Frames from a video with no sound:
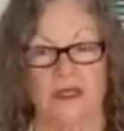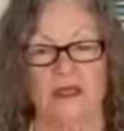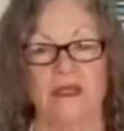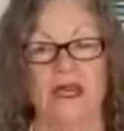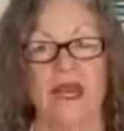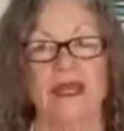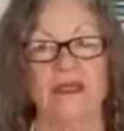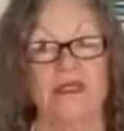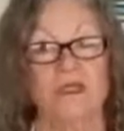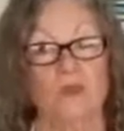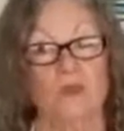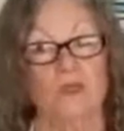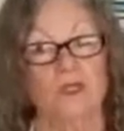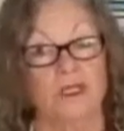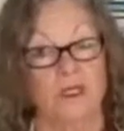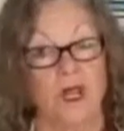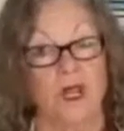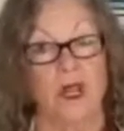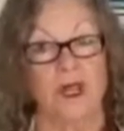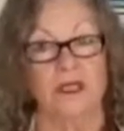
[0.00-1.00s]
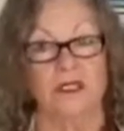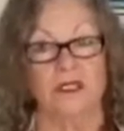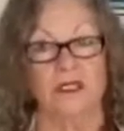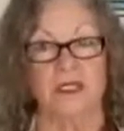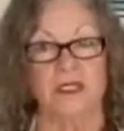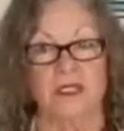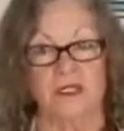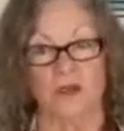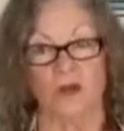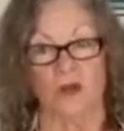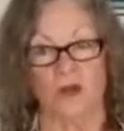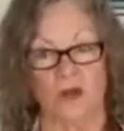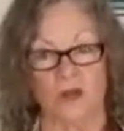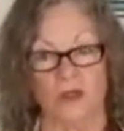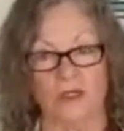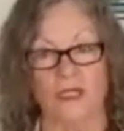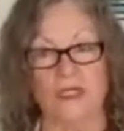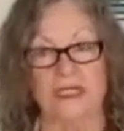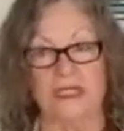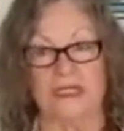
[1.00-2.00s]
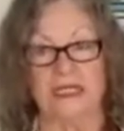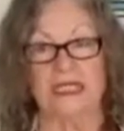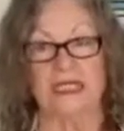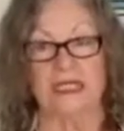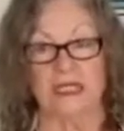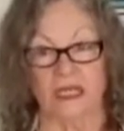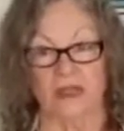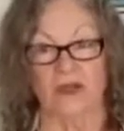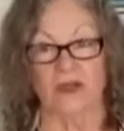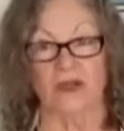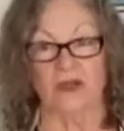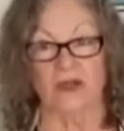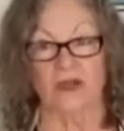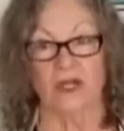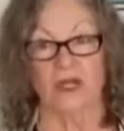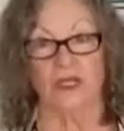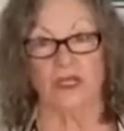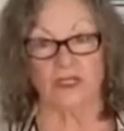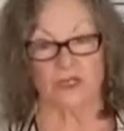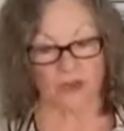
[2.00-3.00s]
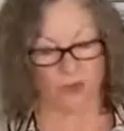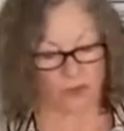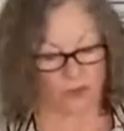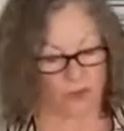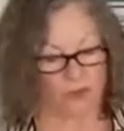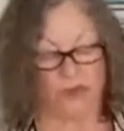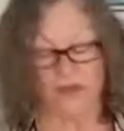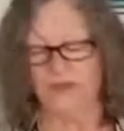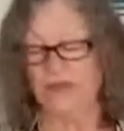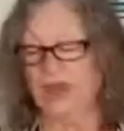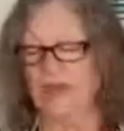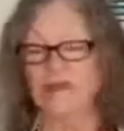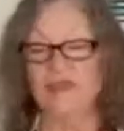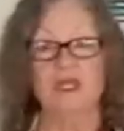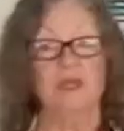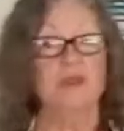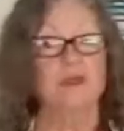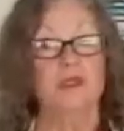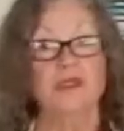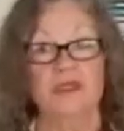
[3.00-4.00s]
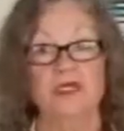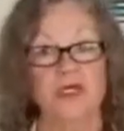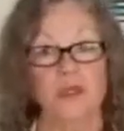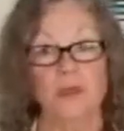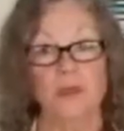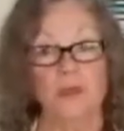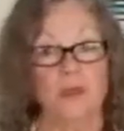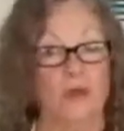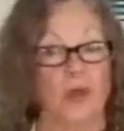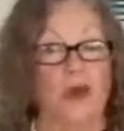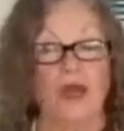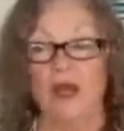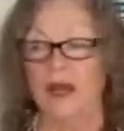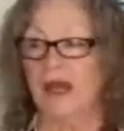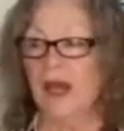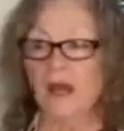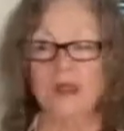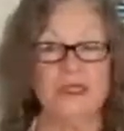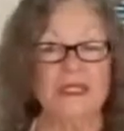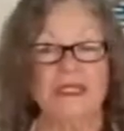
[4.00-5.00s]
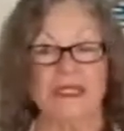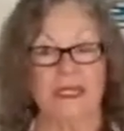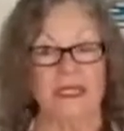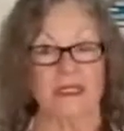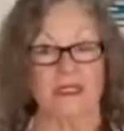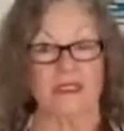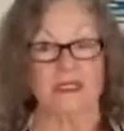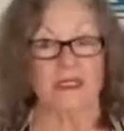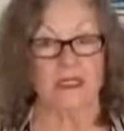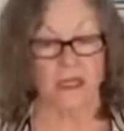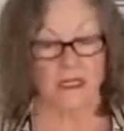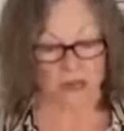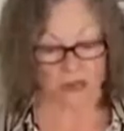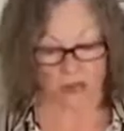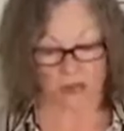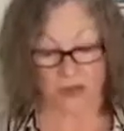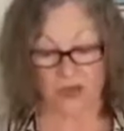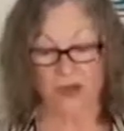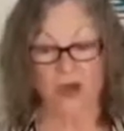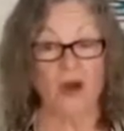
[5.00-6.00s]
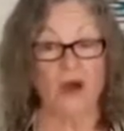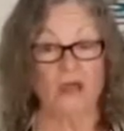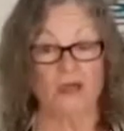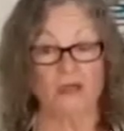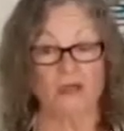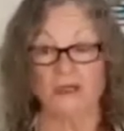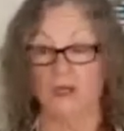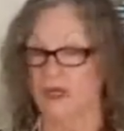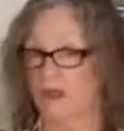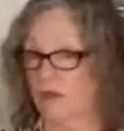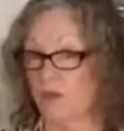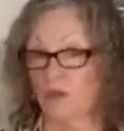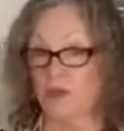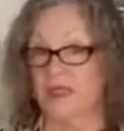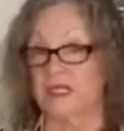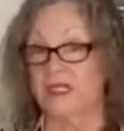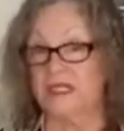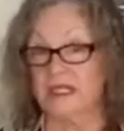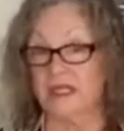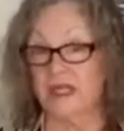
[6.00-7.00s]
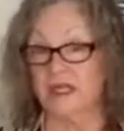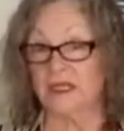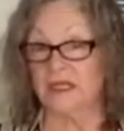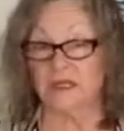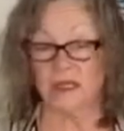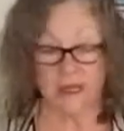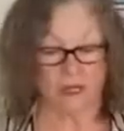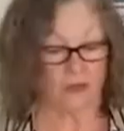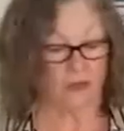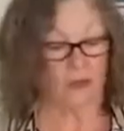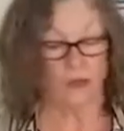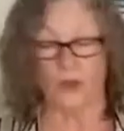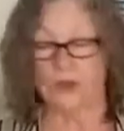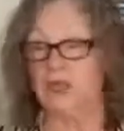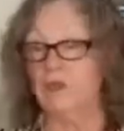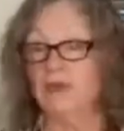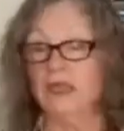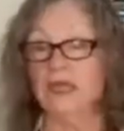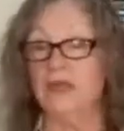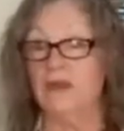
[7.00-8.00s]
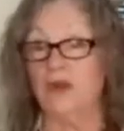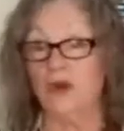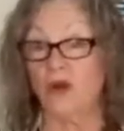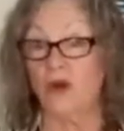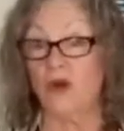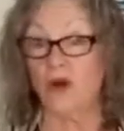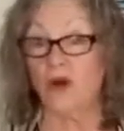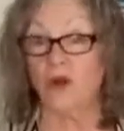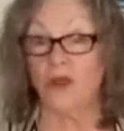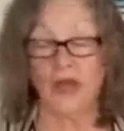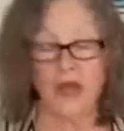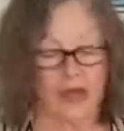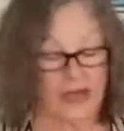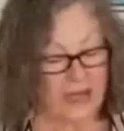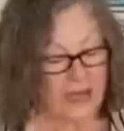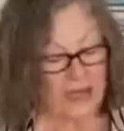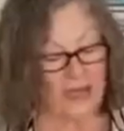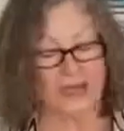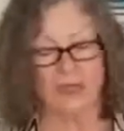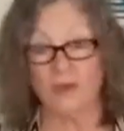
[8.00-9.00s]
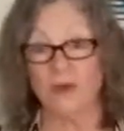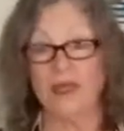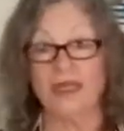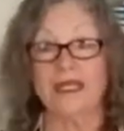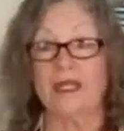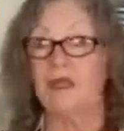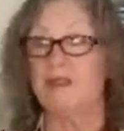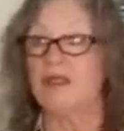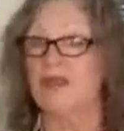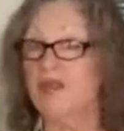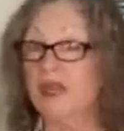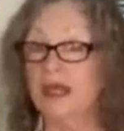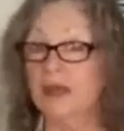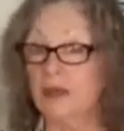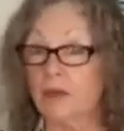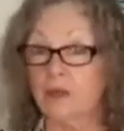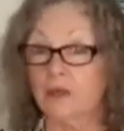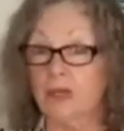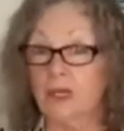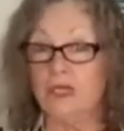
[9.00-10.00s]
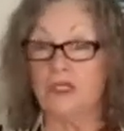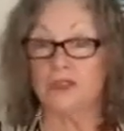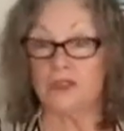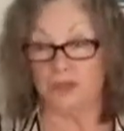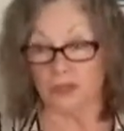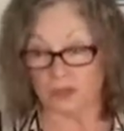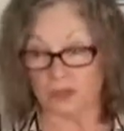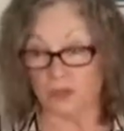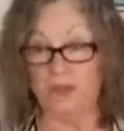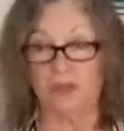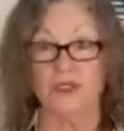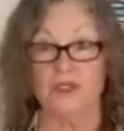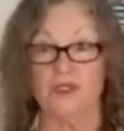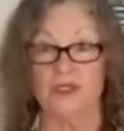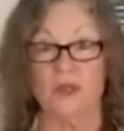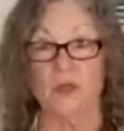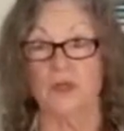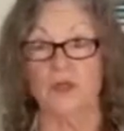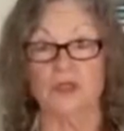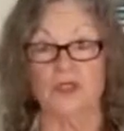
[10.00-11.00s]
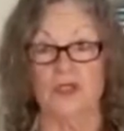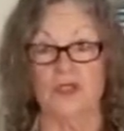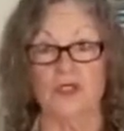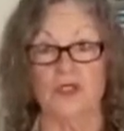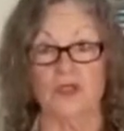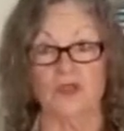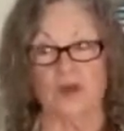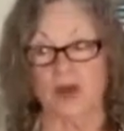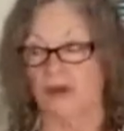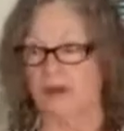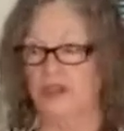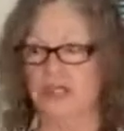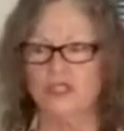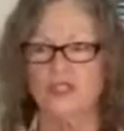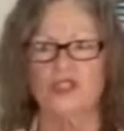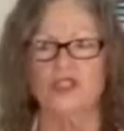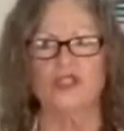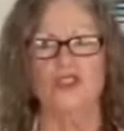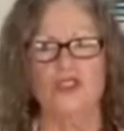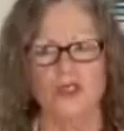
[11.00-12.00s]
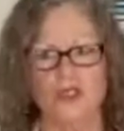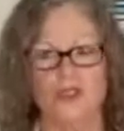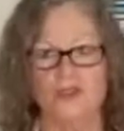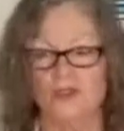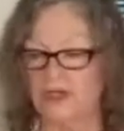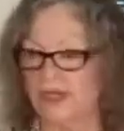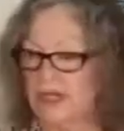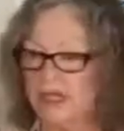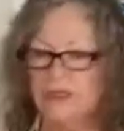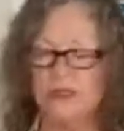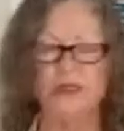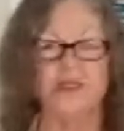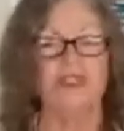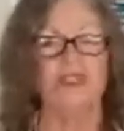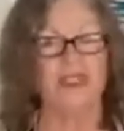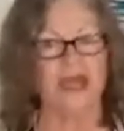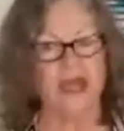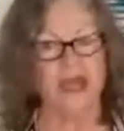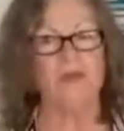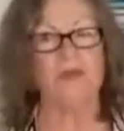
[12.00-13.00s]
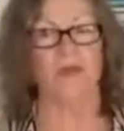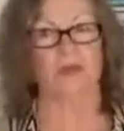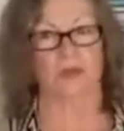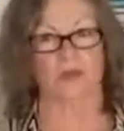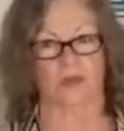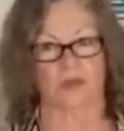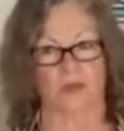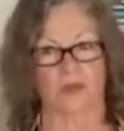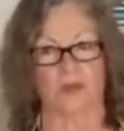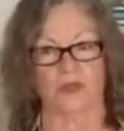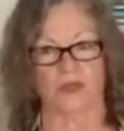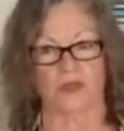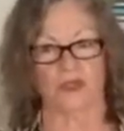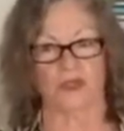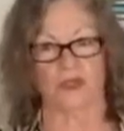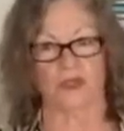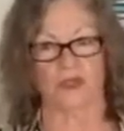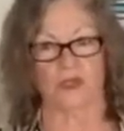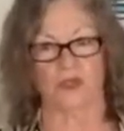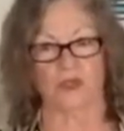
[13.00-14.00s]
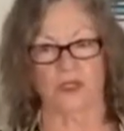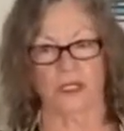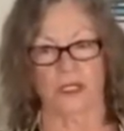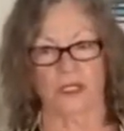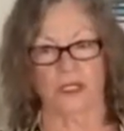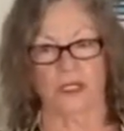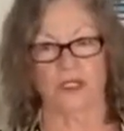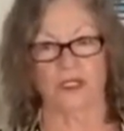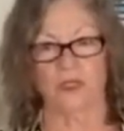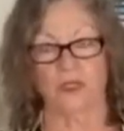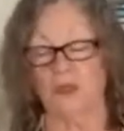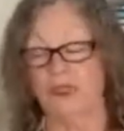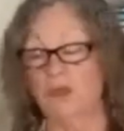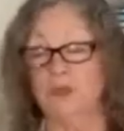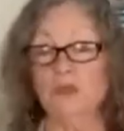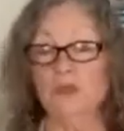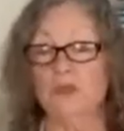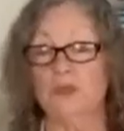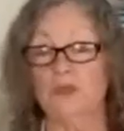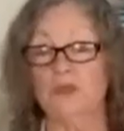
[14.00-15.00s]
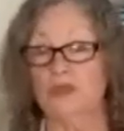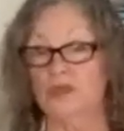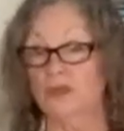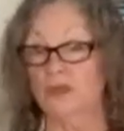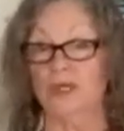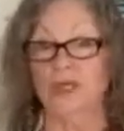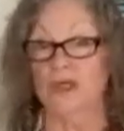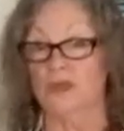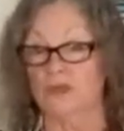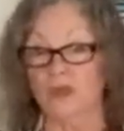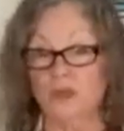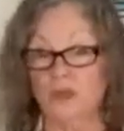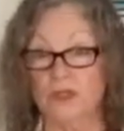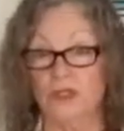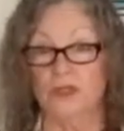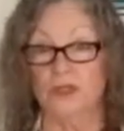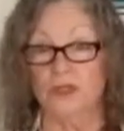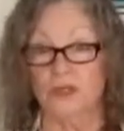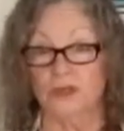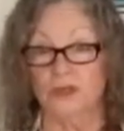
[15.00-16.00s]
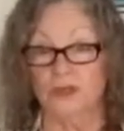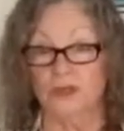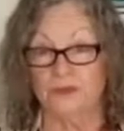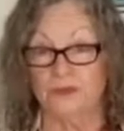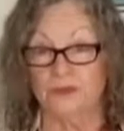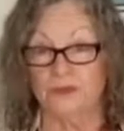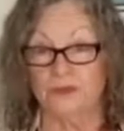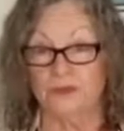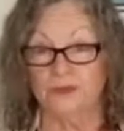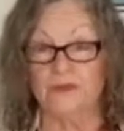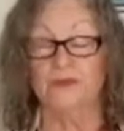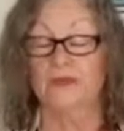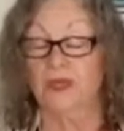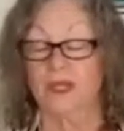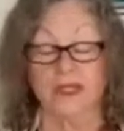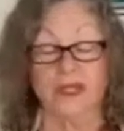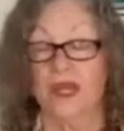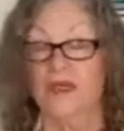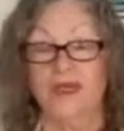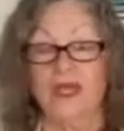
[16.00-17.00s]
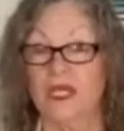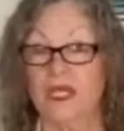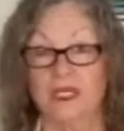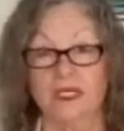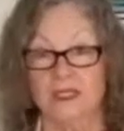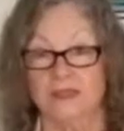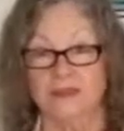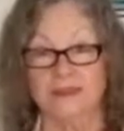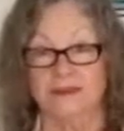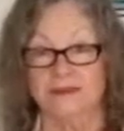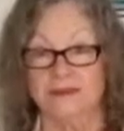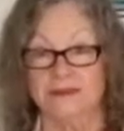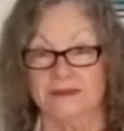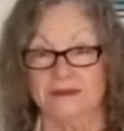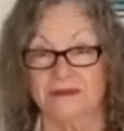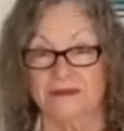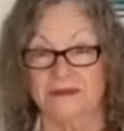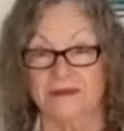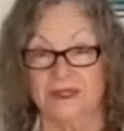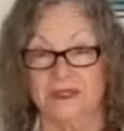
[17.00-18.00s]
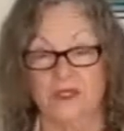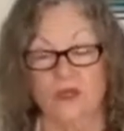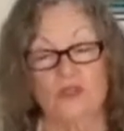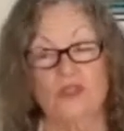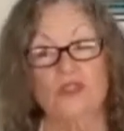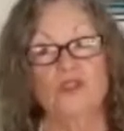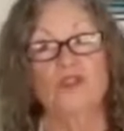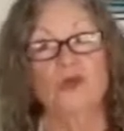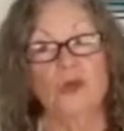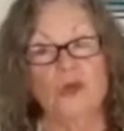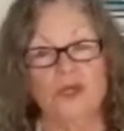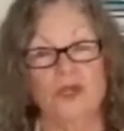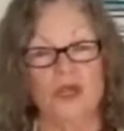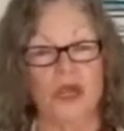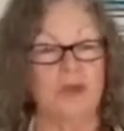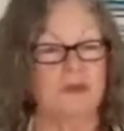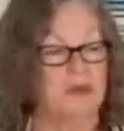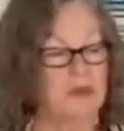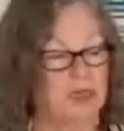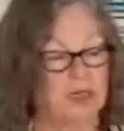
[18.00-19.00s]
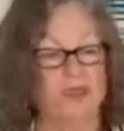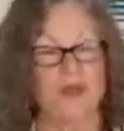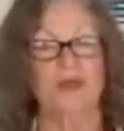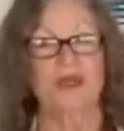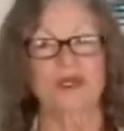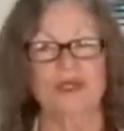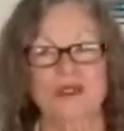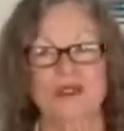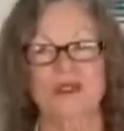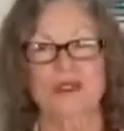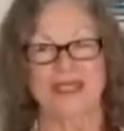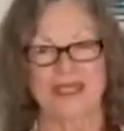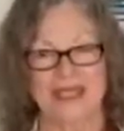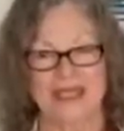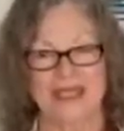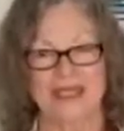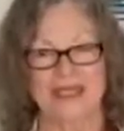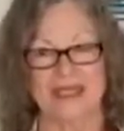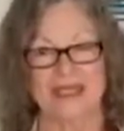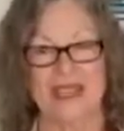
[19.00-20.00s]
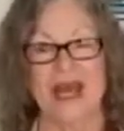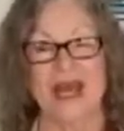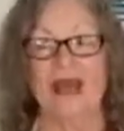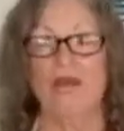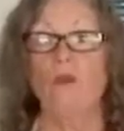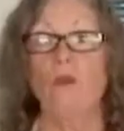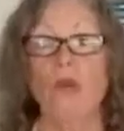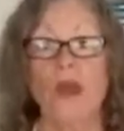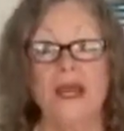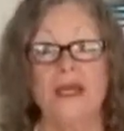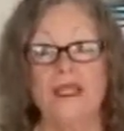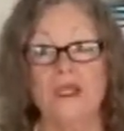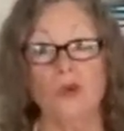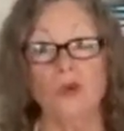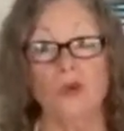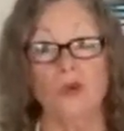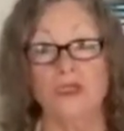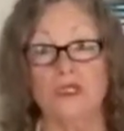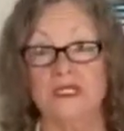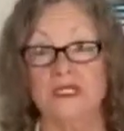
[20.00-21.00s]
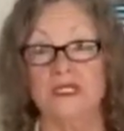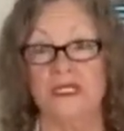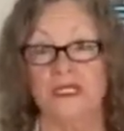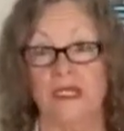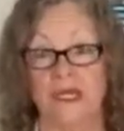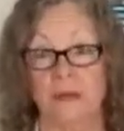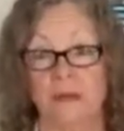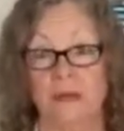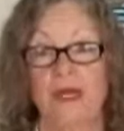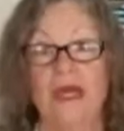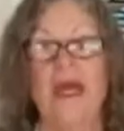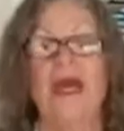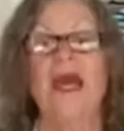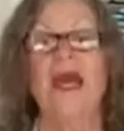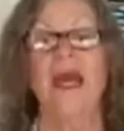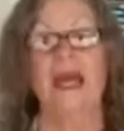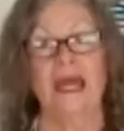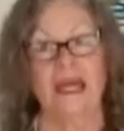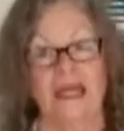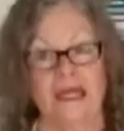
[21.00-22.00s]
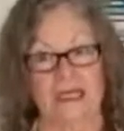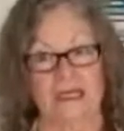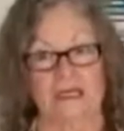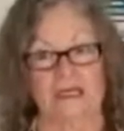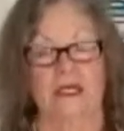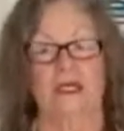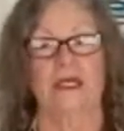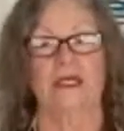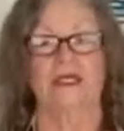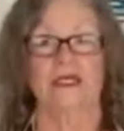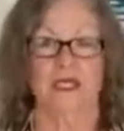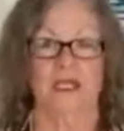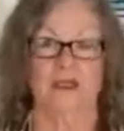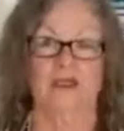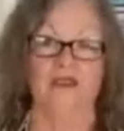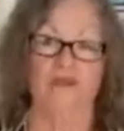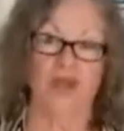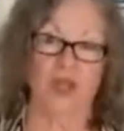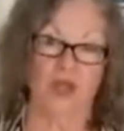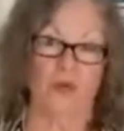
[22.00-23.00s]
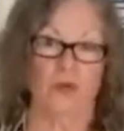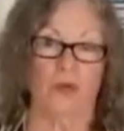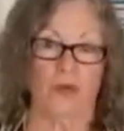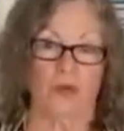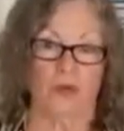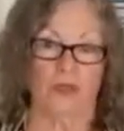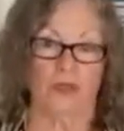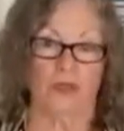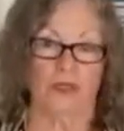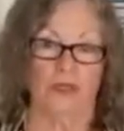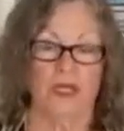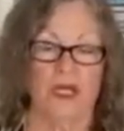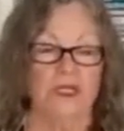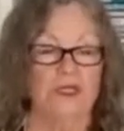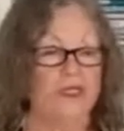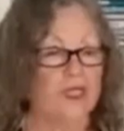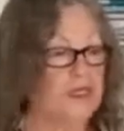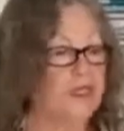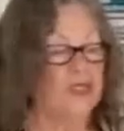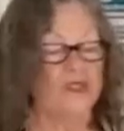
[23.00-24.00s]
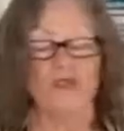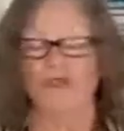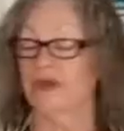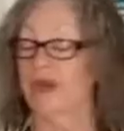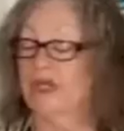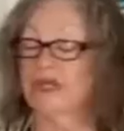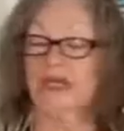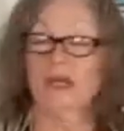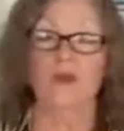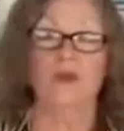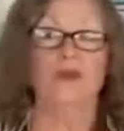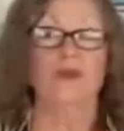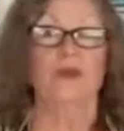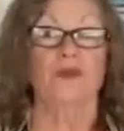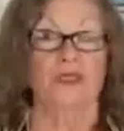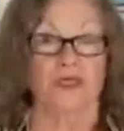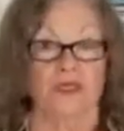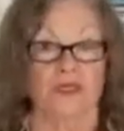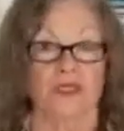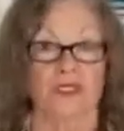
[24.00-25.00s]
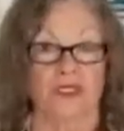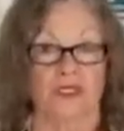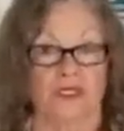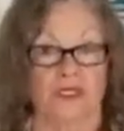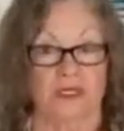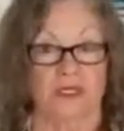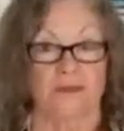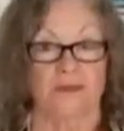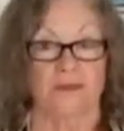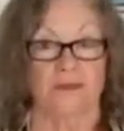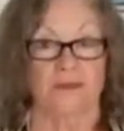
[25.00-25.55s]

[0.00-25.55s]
That's what ties this all together. So the 5 steps are simple. Common sense. Who are you calling? What are you saying? When are you making the call? How do I get them to do what they're supposed to do? Are they sure? Do they understand what they're supposed to do? Because what do people do when they don't know what to do? Nothing. So it's your job to make sure they understand it and why it's important to them, and set the follow-up appointment just to find out where their interest is.